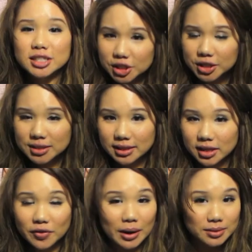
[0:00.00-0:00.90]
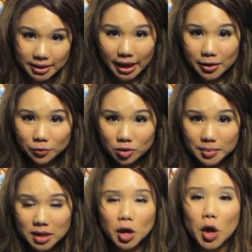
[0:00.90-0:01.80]
Seriously, if I was a
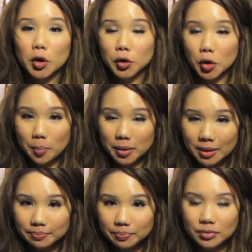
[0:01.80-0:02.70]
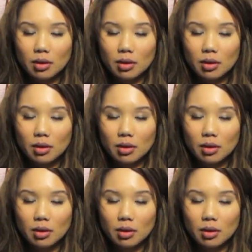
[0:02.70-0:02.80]
cavewoman, no pup.